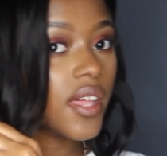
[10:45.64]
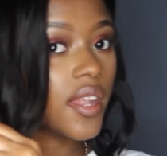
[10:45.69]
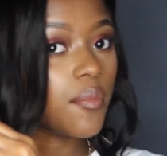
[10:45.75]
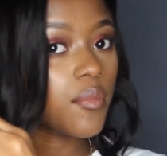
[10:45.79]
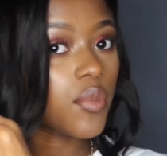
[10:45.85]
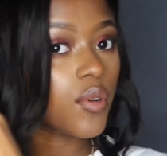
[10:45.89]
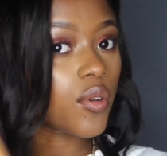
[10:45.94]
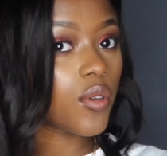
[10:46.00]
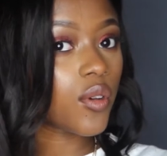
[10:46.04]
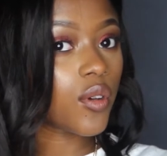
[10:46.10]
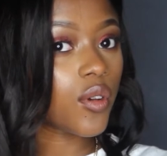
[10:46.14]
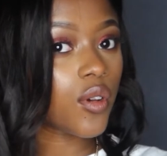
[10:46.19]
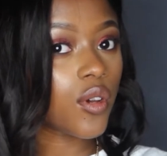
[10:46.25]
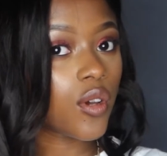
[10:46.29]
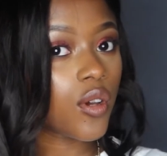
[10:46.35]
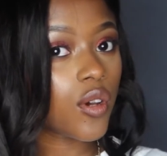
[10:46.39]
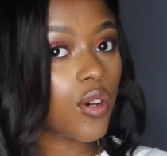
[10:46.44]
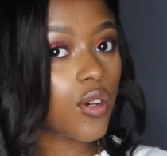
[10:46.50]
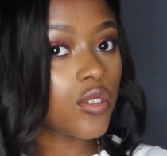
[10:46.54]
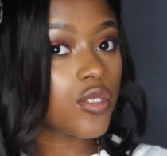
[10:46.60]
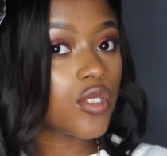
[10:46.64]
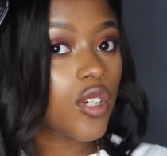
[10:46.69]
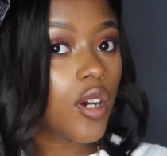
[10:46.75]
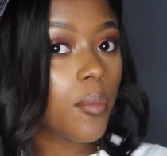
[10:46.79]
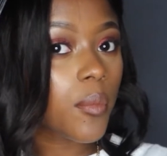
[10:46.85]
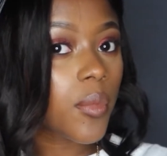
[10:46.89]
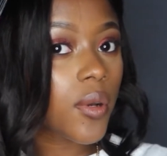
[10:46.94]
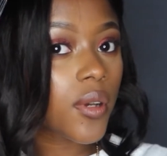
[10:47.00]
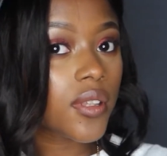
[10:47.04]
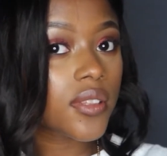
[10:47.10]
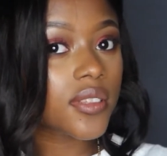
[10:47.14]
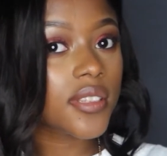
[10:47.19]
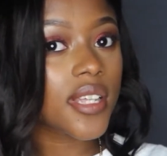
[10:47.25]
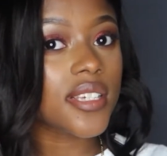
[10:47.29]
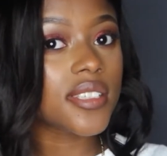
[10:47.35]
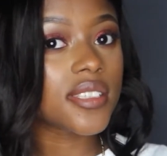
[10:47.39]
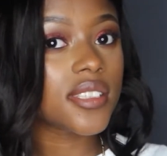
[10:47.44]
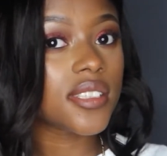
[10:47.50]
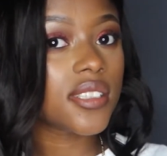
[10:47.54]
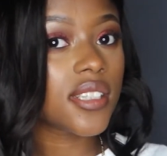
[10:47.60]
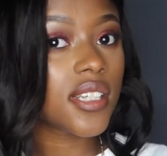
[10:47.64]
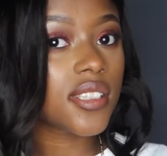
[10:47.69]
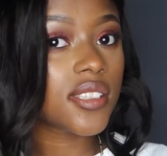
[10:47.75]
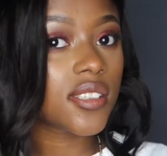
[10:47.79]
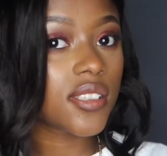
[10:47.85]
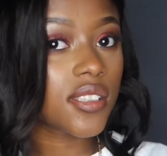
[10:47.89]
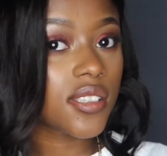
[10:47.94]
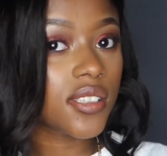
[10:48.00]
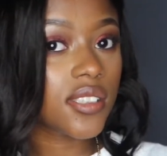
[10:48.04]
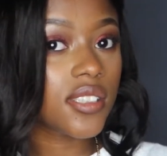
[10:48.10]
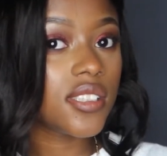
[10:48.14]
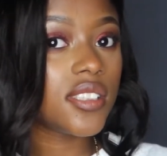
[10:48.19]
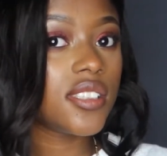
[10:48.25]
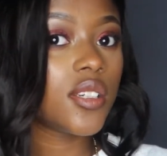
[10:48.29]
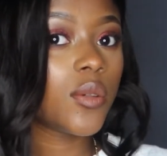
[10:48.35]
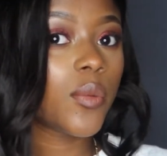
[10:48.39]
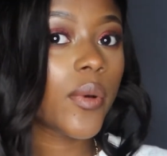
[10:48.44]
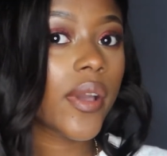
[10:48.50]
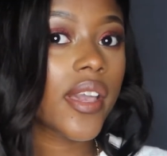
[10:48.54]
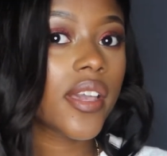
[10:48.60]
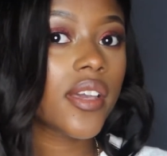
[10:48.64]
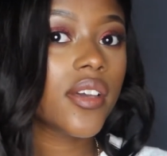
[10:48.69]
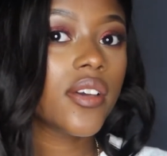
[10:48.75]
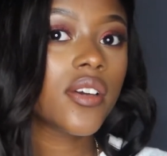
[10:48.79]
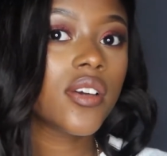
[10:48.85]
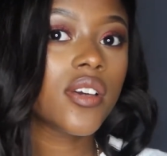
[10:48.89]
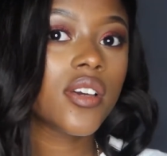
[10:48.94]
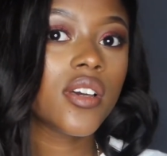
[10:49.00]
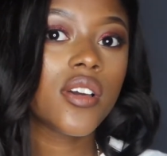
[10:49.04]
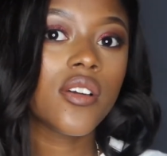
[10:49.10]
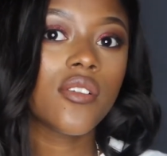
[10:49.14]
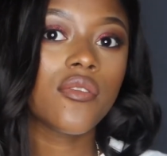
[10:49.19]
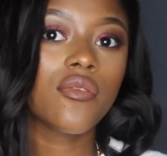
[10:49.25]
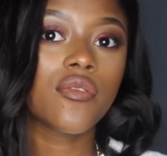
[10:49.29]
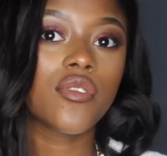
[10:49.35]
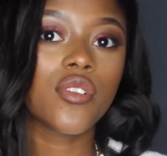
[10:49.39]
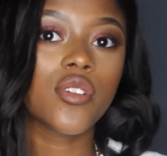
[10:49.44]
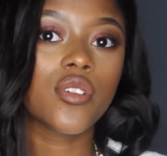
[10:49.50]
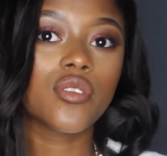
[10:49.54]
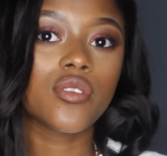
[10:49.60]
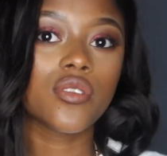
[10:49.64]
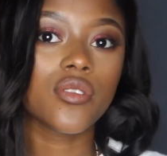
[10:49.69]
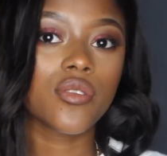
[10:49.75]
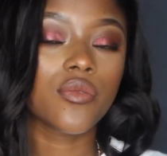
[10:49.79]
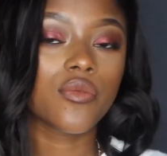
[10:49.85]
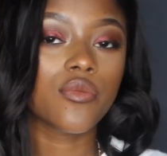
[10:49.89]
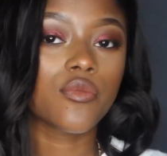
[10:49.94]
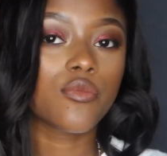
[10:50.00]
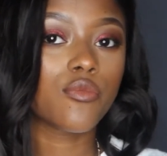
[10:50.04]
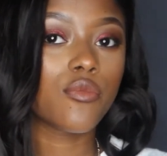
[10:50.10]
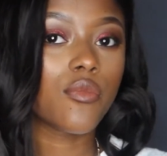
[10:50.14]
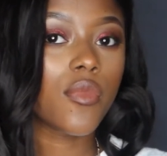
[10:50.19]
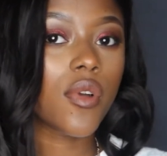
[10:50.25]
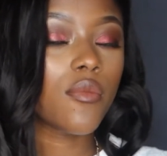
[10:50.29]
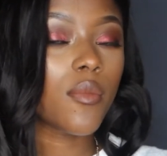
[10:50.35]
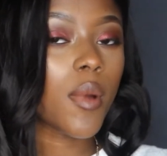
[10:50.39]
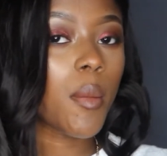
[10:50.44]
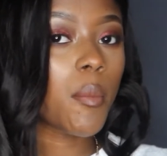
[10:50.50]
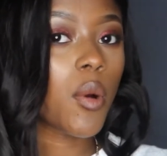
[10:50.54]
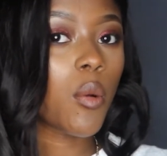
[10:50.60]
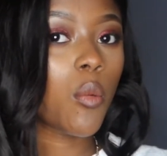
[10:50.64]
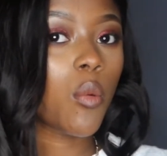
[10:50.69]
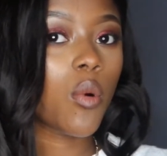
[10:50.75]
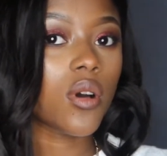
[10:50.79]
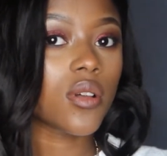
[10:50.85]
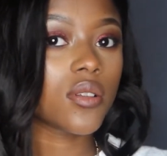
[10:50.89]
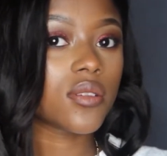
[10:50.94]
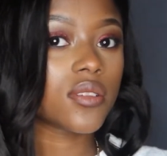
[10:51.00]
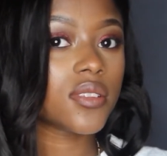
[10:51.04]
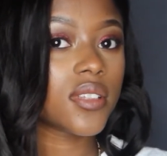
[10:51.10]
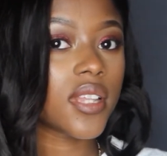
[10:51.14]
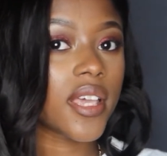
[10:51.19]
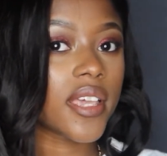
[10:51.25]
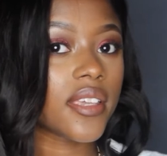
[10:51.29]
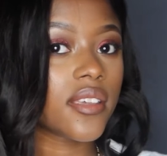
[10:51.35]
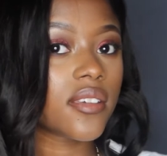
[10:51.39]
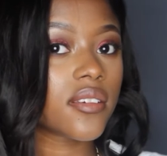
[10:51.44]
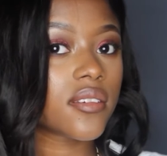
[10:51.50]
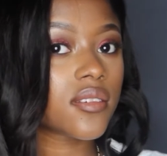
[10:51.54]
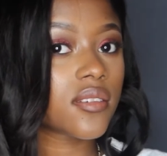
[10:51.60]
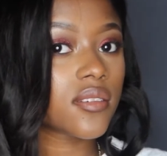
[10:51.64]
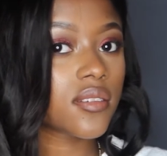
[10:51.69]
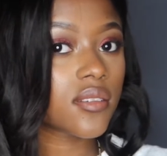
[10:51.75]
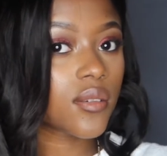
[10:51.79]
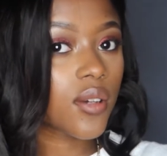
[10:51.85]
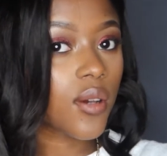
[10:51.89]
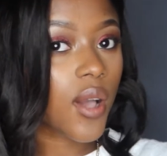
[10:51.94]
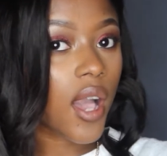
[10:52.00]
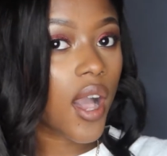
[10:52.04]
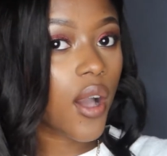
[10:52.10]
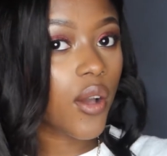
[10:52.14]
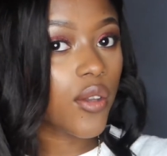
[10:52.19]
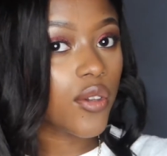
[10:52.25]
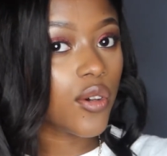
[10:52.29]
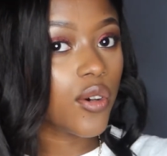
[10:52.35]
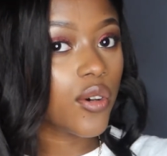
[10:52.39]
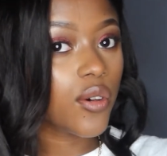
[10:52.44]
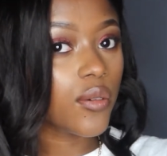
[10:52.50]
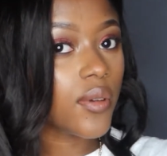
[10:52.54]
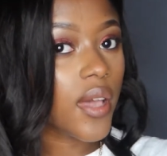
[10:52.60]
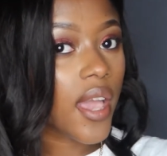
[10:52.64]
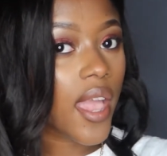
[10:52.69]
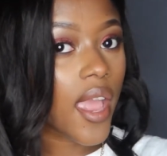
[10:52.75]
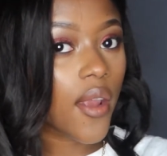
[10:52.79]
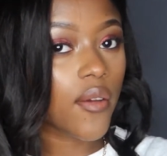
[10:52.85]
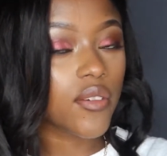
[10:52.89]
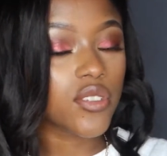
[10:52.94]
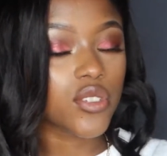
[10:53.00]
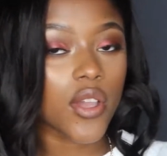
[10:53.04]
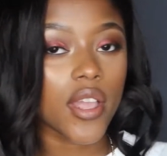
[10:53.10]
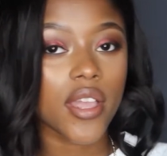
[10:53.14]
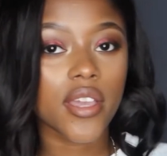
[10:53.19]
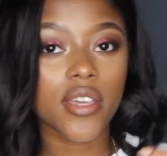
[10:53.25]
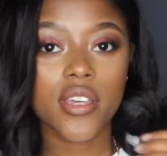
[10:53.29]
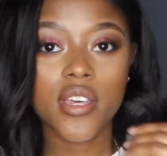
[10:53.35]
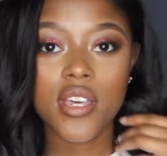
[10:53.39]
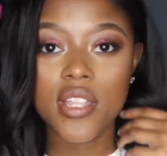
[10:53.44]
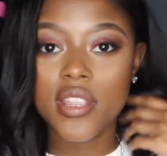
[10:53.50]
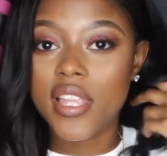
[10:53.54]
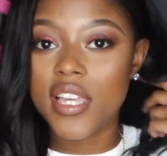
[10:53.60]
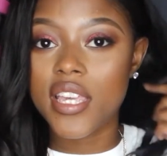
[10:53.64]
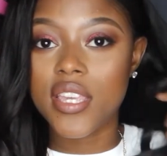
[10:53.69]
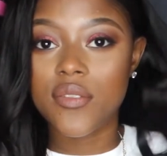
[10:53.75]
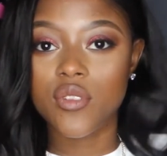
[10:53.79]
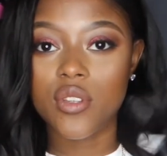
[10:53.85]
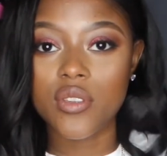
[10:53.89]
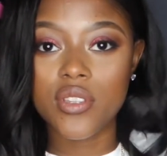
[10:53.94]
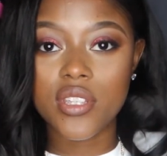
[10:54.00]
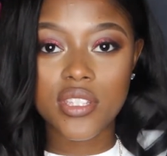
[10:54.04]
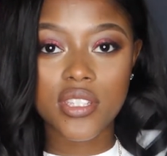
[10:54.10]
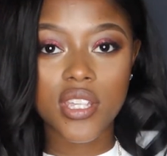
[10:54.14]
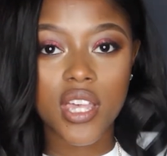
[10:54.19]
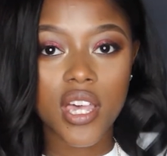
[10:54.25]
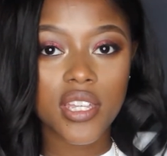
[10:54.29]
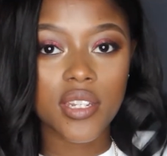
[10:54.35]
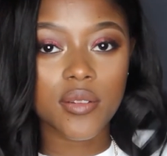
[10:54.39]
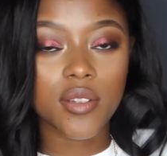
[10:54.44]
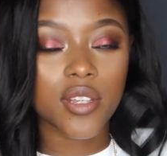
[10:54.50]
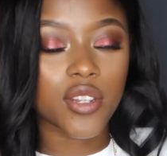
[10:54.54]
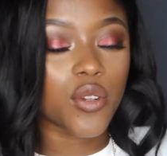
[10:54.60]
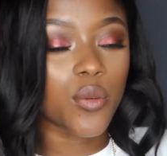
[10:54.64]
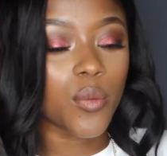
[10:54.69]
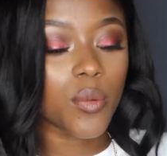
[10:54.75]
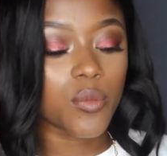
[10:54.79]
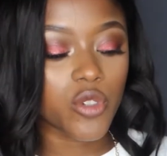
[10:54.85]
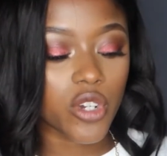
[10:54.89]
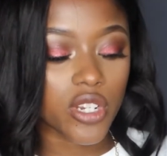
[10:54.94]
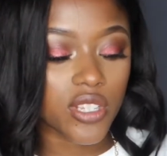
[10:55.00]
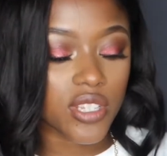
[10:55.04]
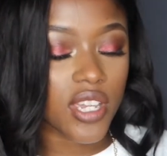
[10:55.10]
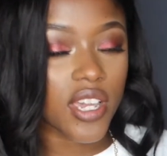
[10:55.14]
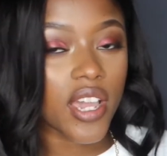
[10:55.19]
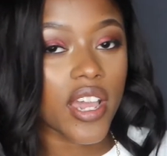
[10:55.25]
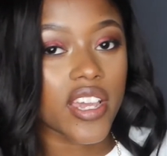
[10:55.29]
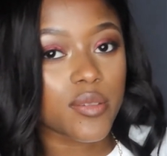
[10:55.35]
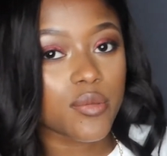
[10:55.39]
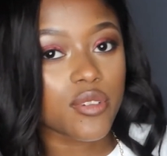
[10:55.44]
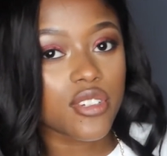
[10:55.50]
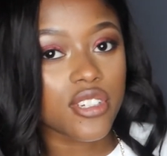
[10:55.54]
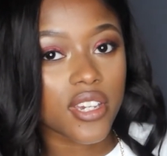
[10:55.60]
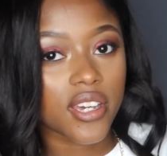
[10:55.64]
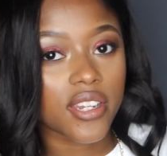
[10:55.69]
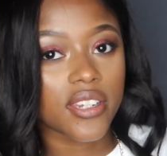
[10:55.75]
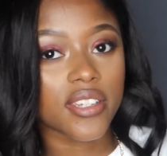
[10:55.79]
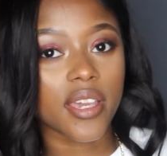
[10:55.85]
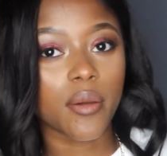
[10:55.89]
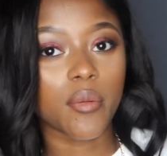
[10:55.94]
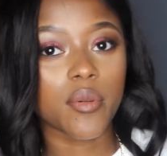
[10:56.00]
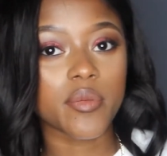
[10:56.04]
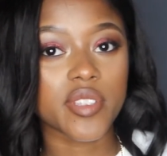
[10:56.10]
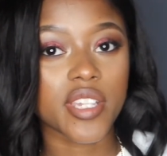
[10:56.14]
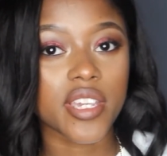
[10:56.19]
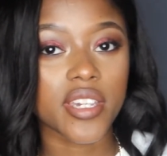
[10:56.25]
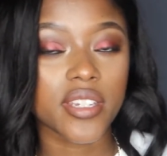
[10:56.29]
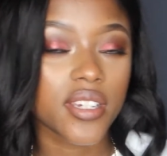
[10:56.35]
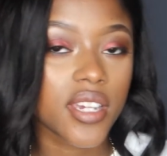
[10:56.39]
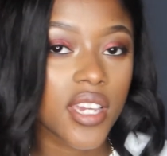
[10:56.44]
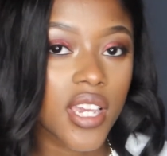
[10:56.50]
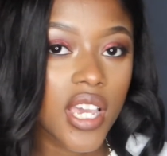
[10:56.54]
kind of on top. That's it. That's an easier way for you to remember what, like, how your hair is going. Like even on this side, I don't know what I'm trying to say, guys, but you're trying to get what I'm saying.